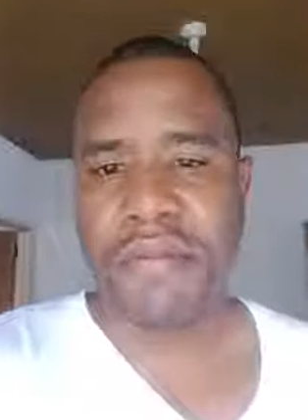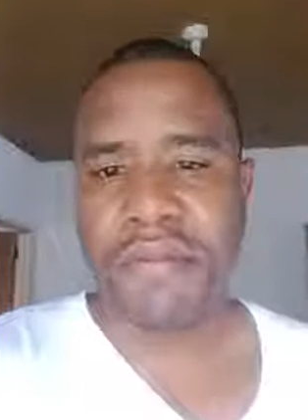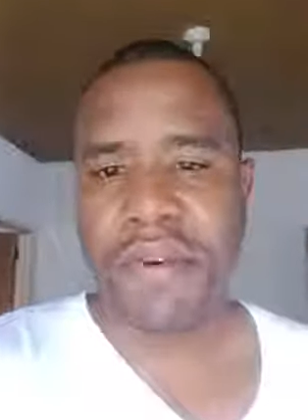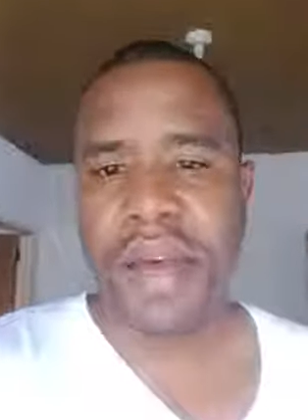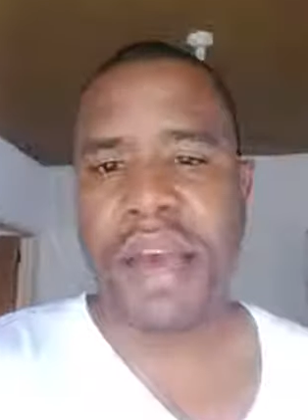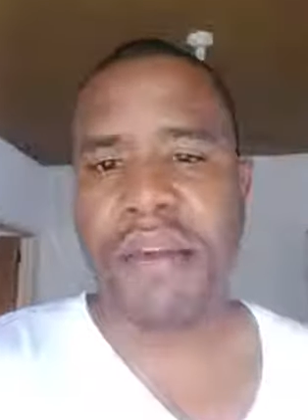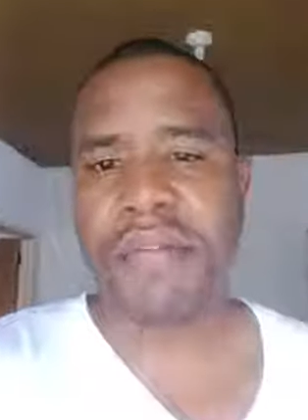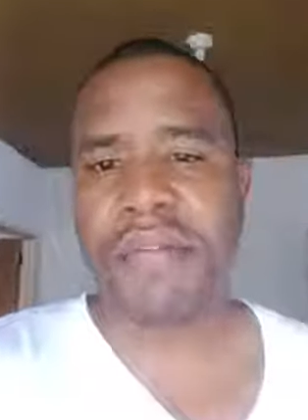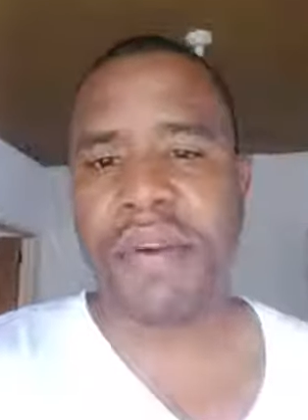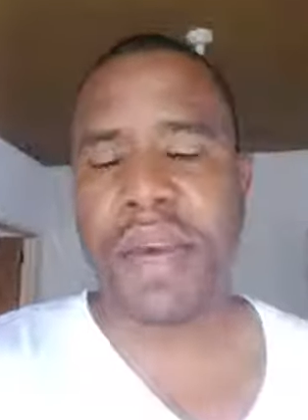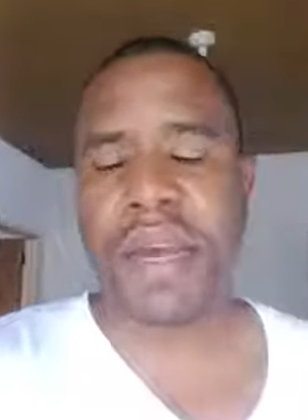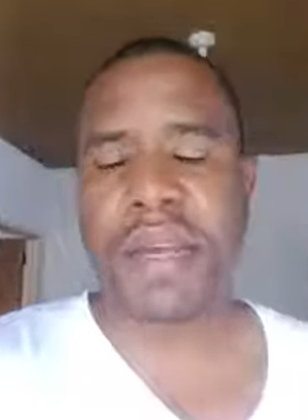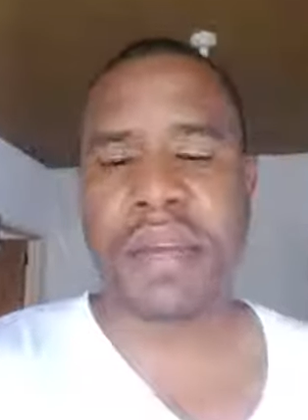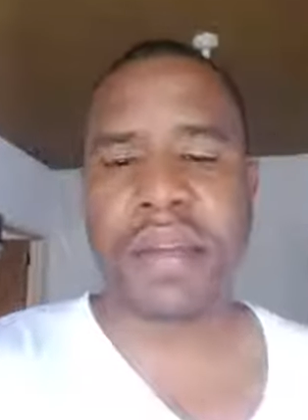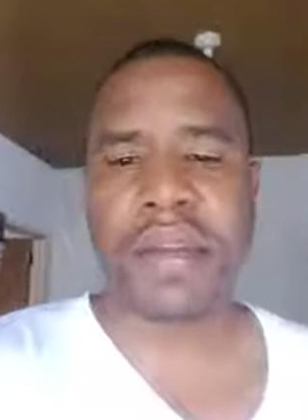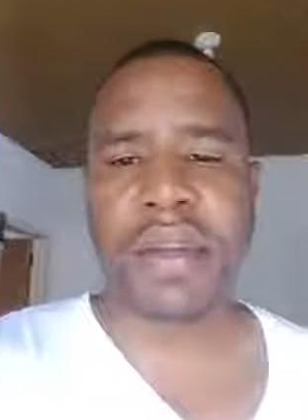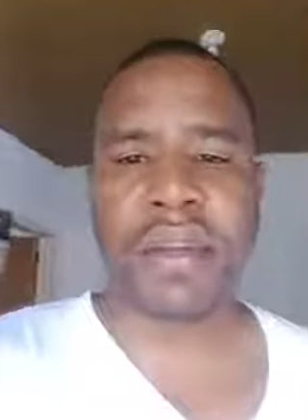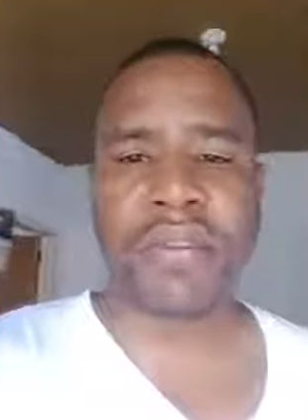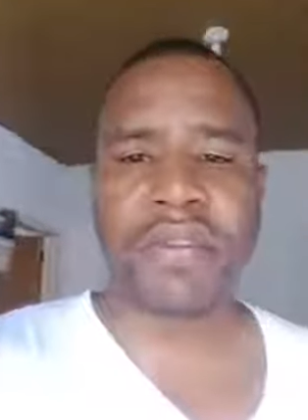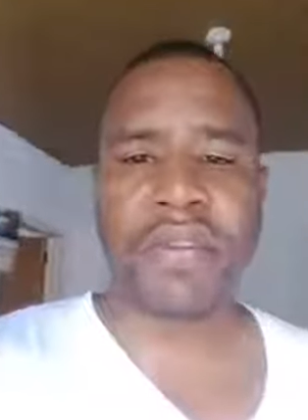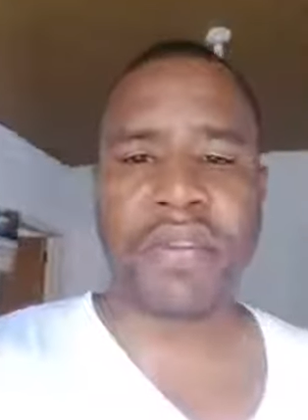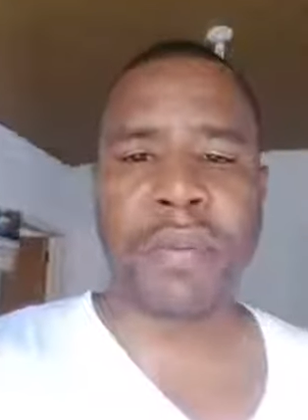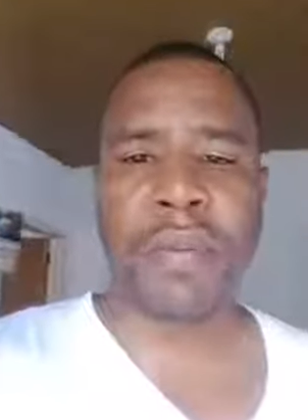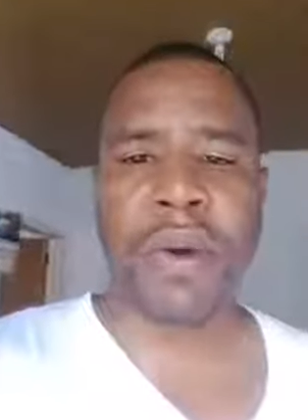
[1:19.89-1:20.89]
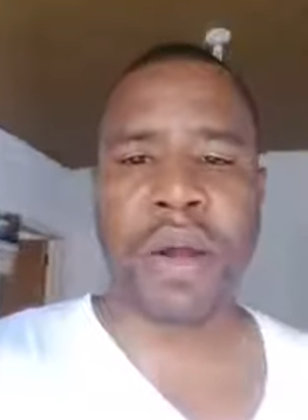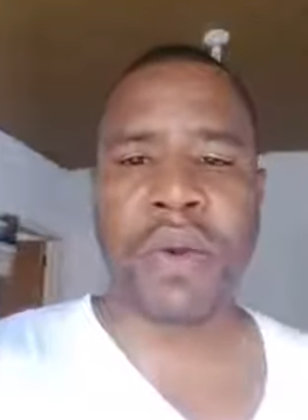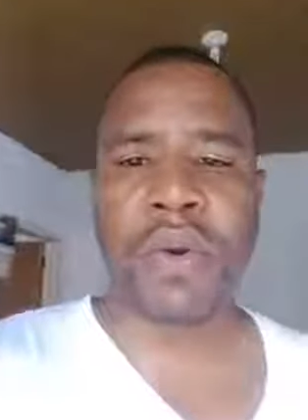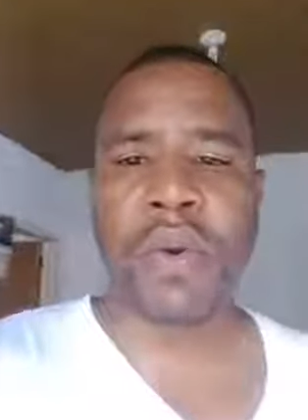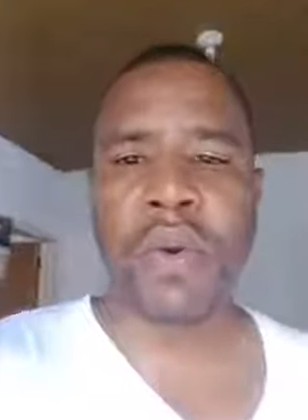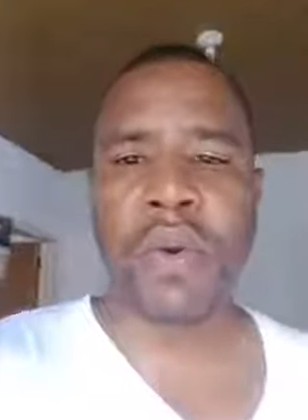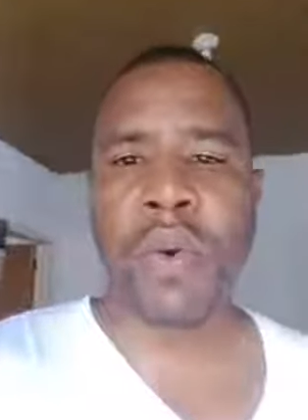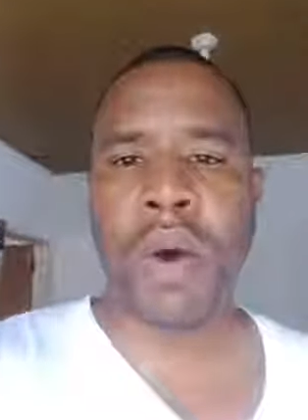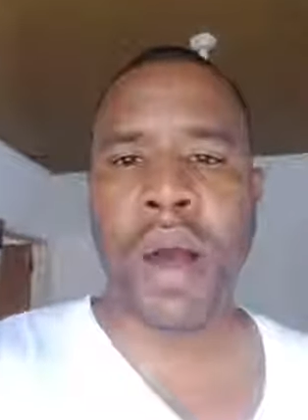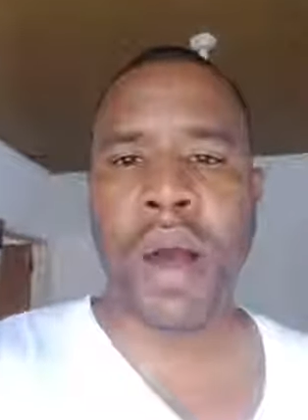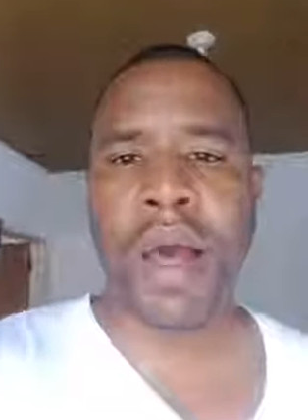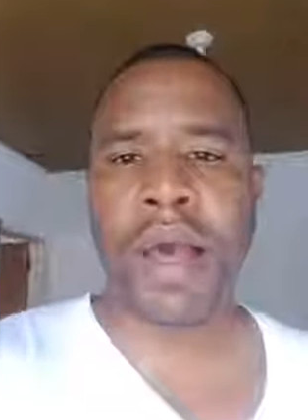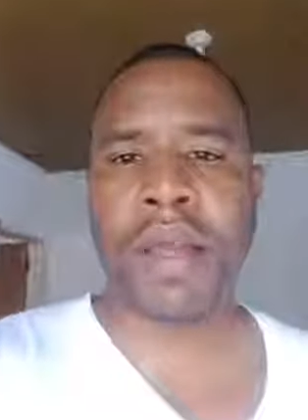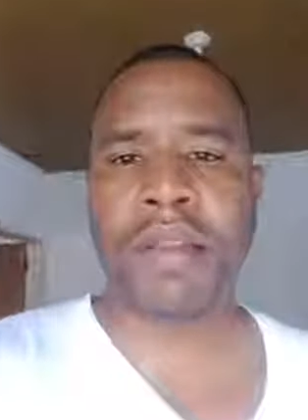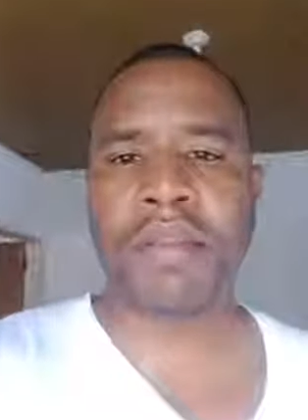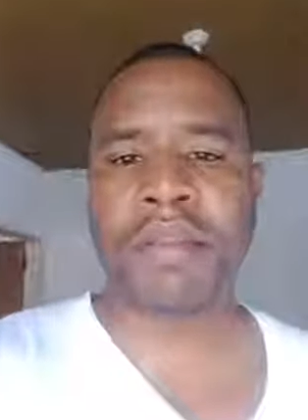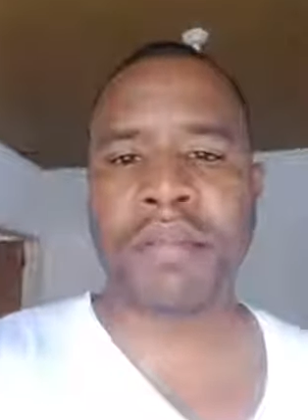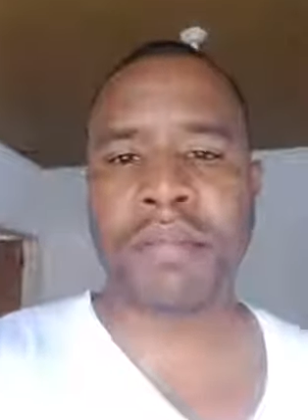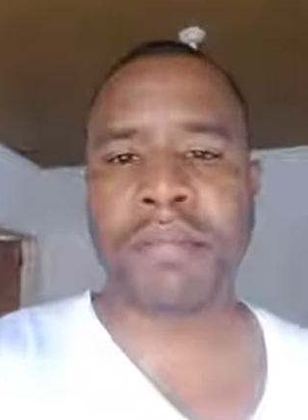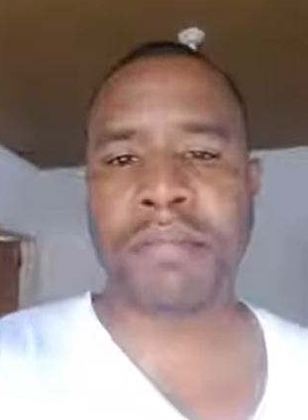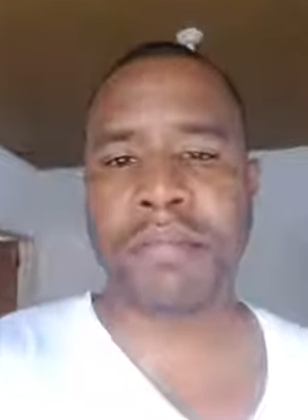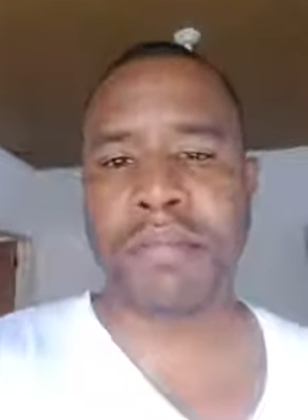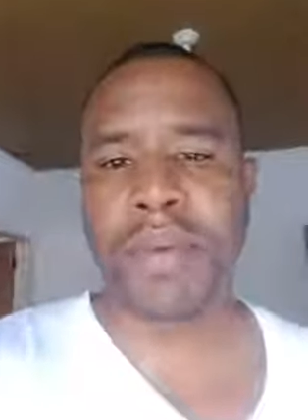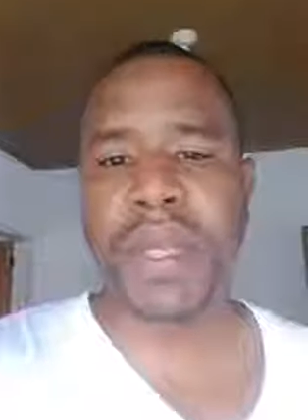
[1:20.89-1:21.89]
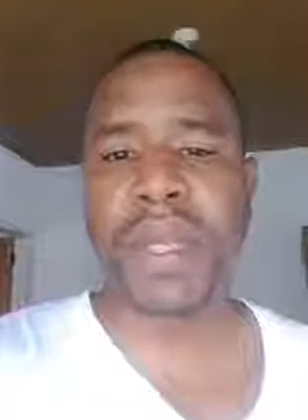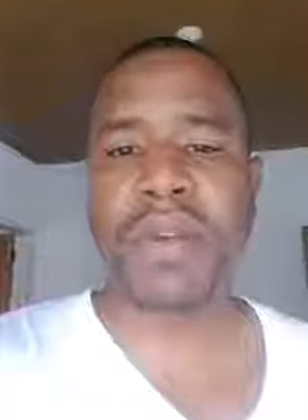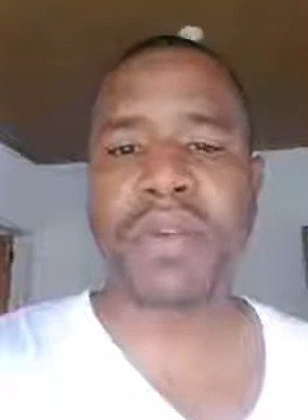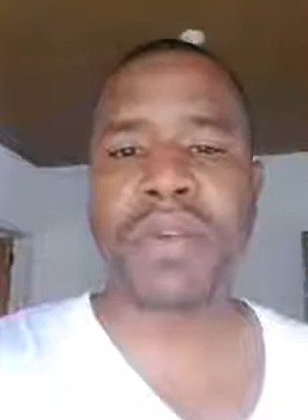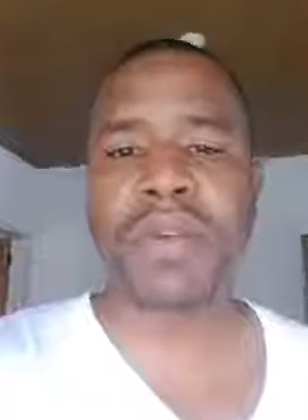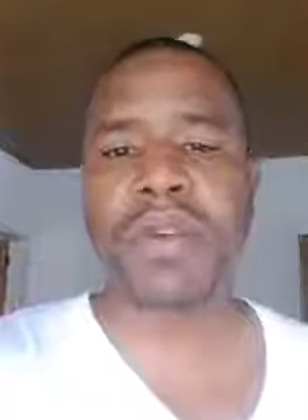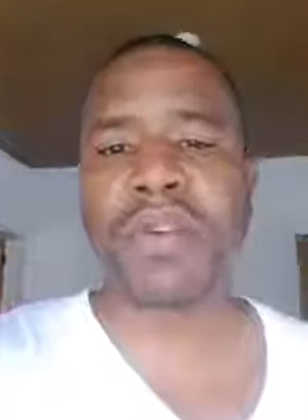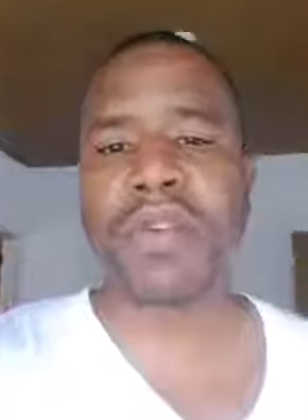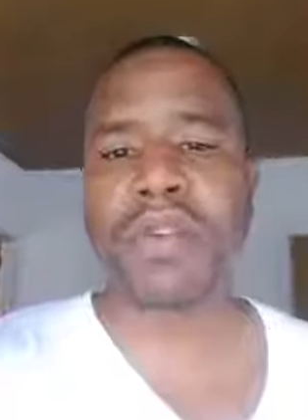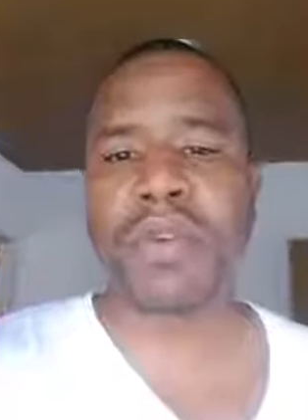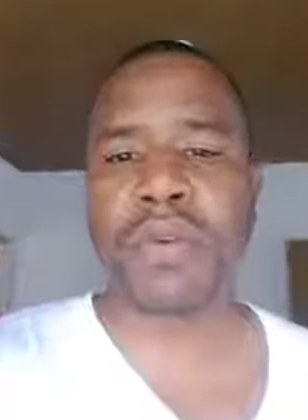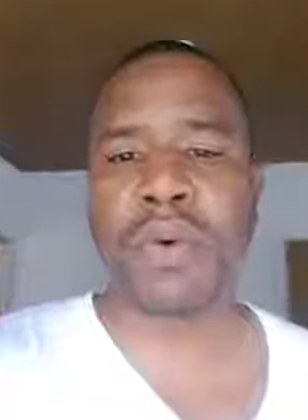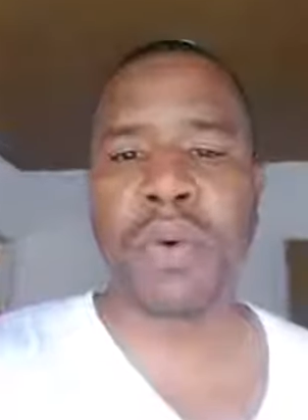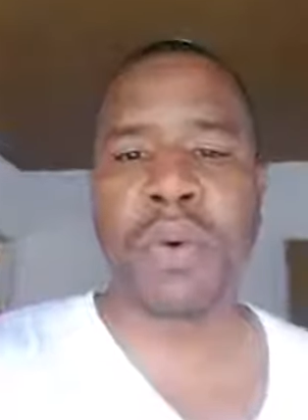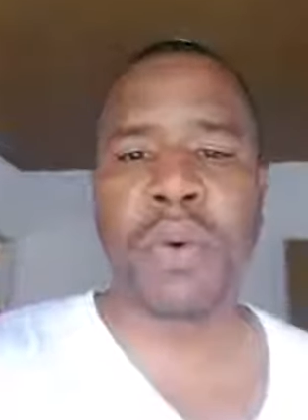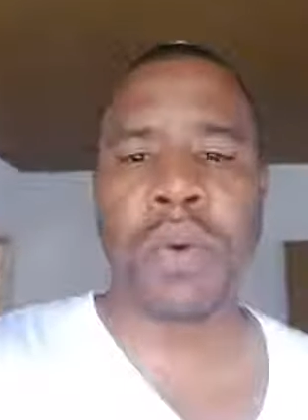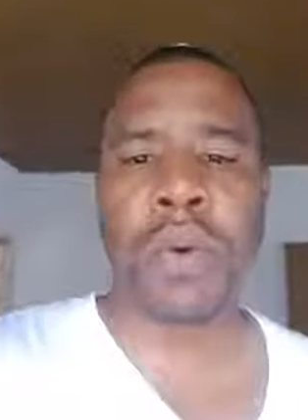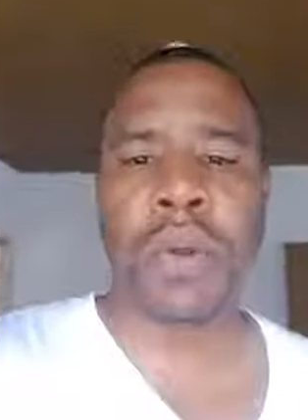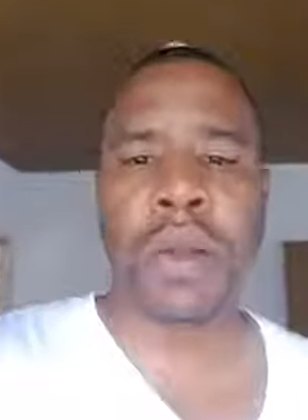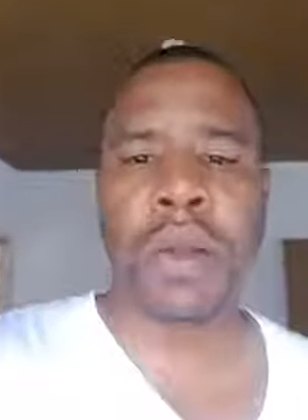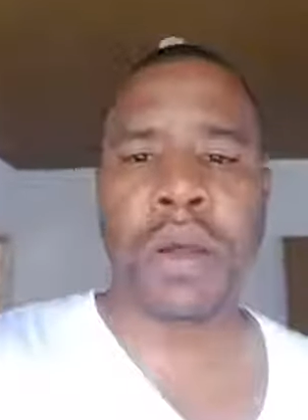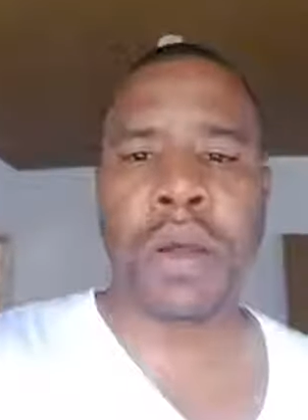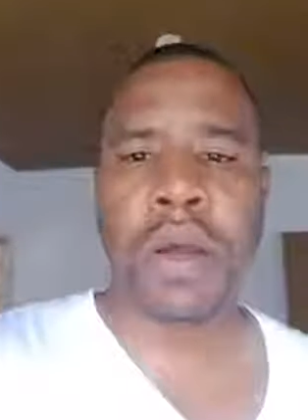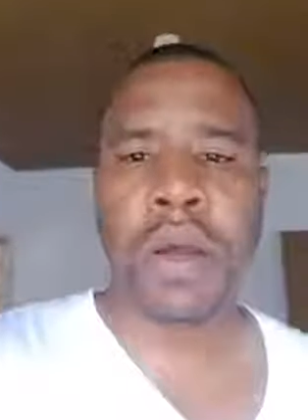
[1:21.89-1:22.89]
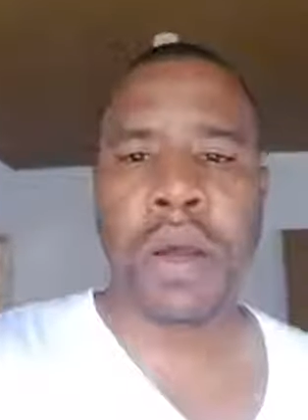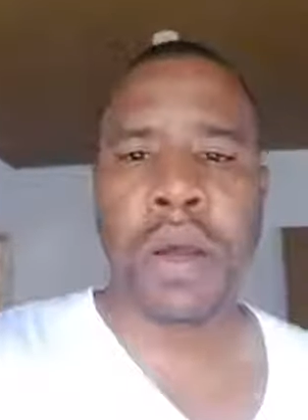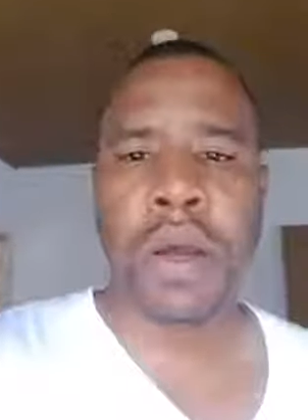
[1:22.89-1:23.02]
firefighter and someone who has been to the school,